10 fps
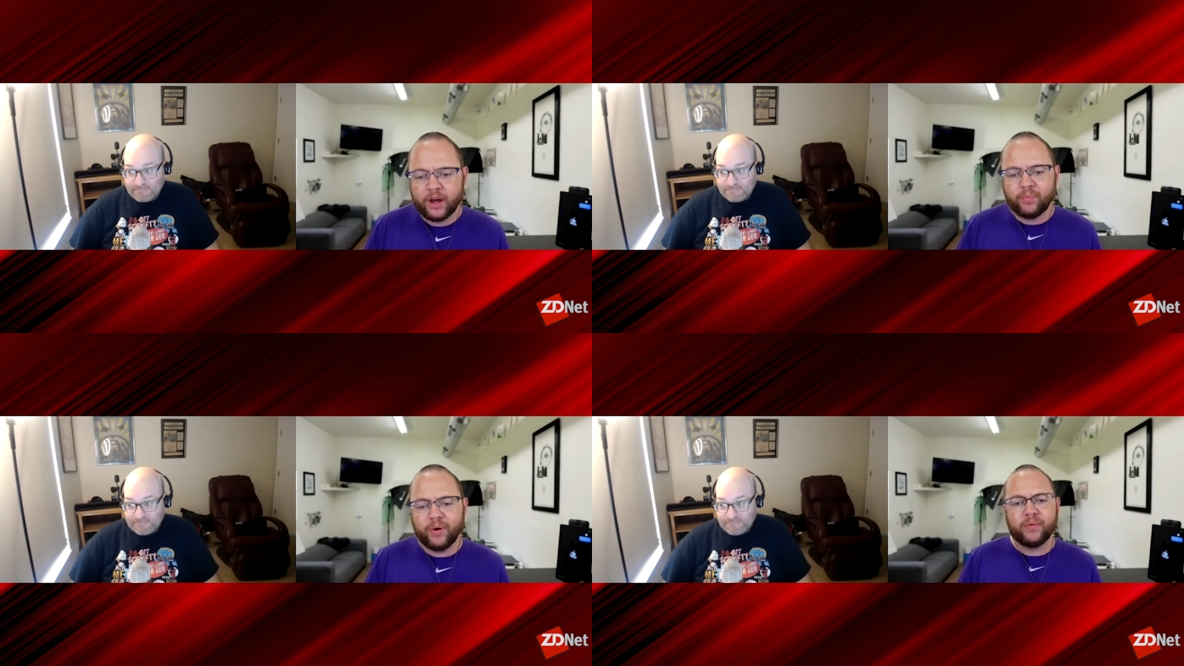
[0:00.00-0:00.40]

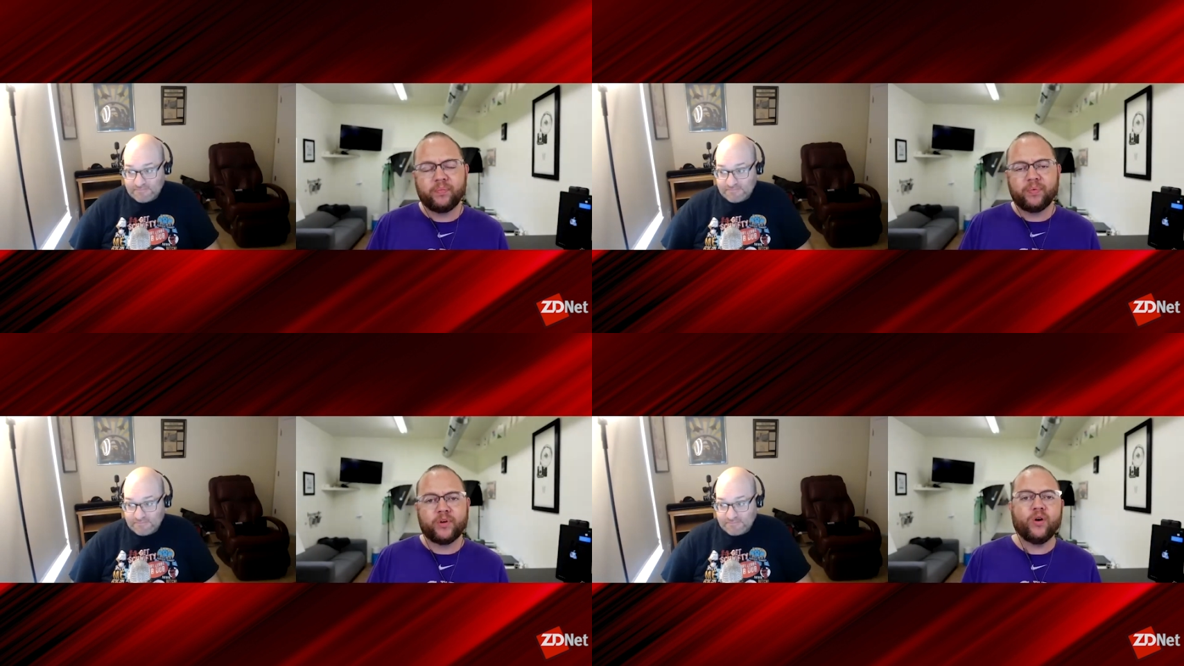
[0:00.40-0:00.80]
Speaker 1: But
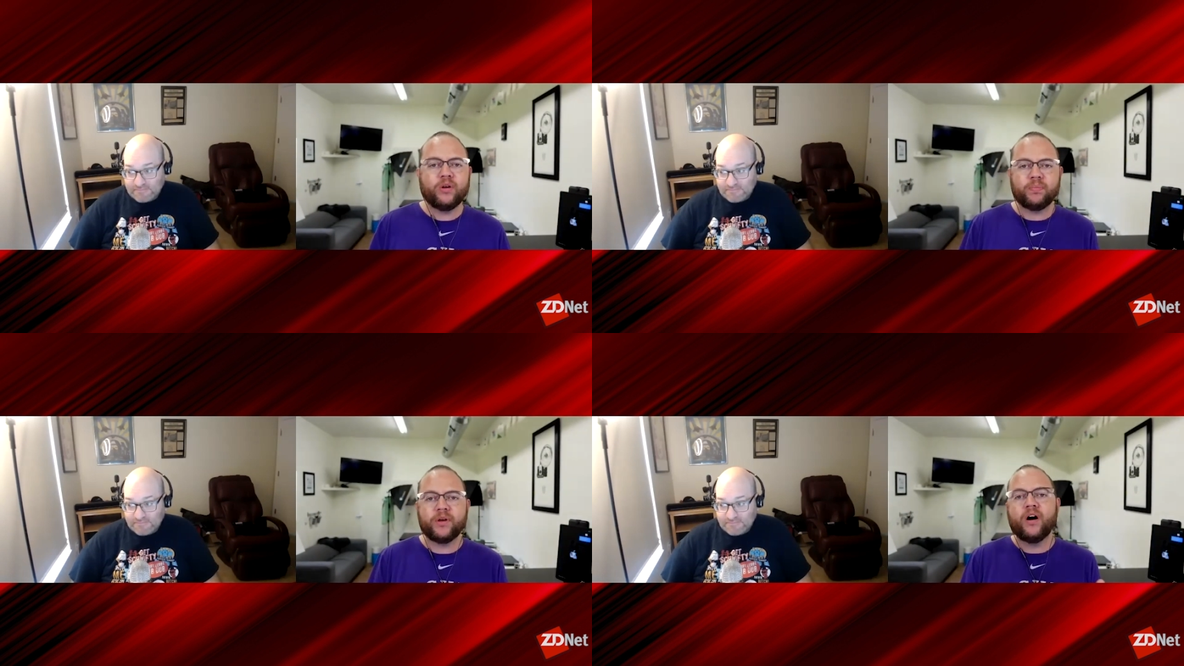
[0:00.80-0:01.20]
going
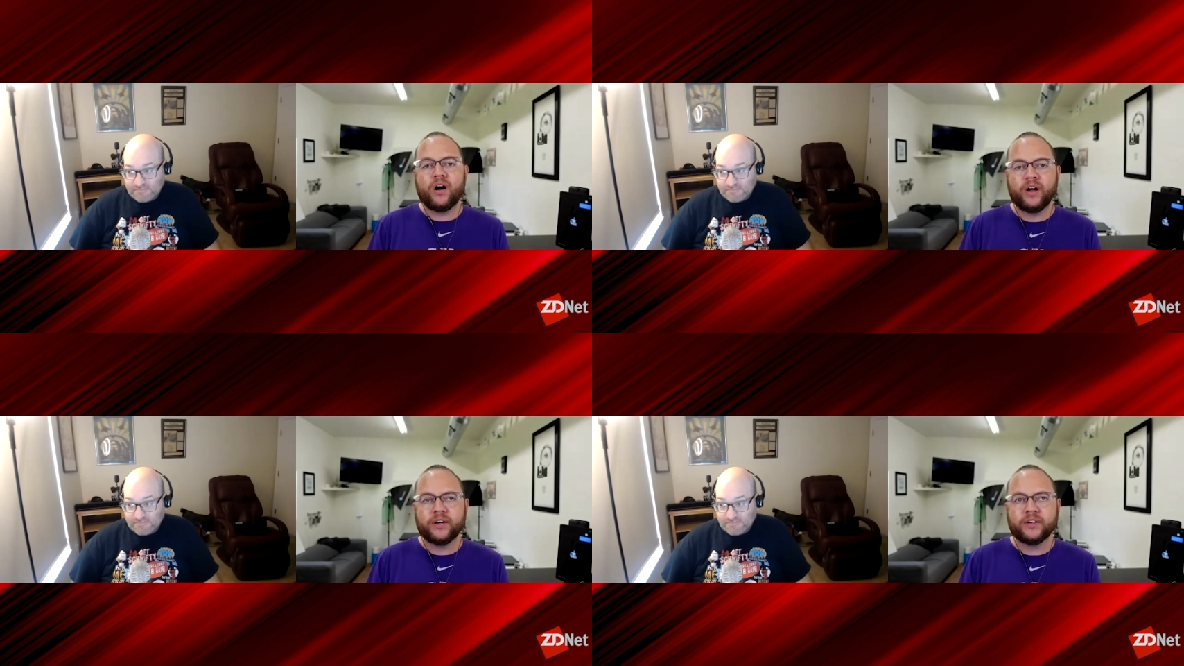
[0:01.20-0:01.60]

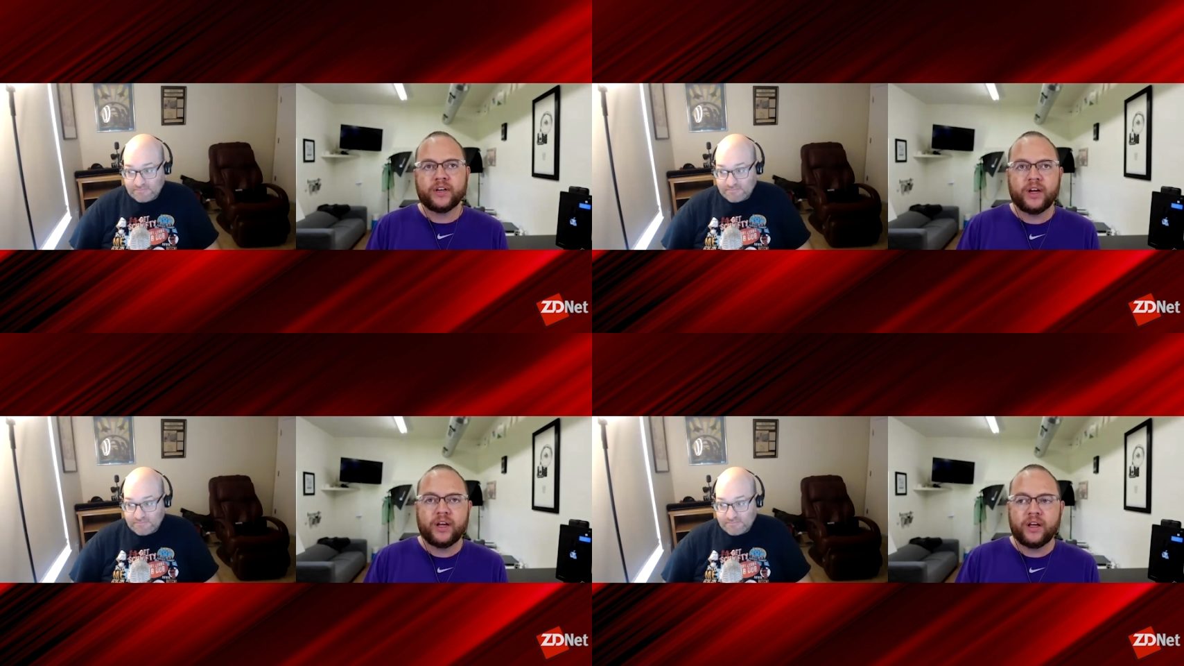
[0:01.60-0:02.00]
beyond,
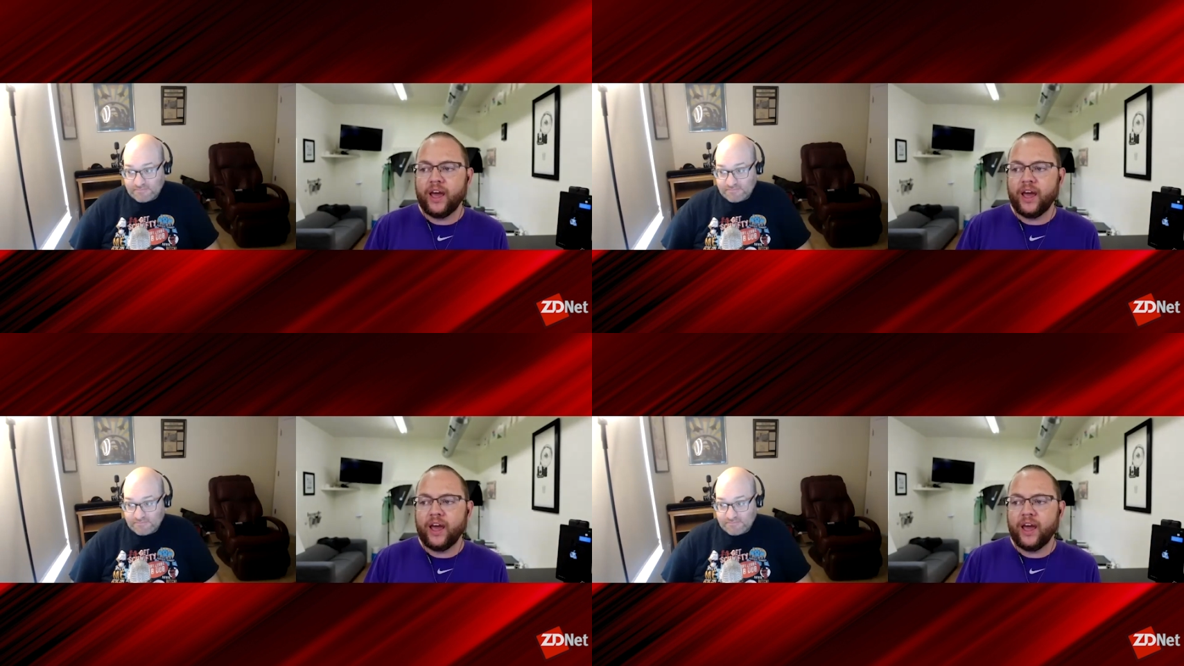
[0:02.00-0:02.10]
hey,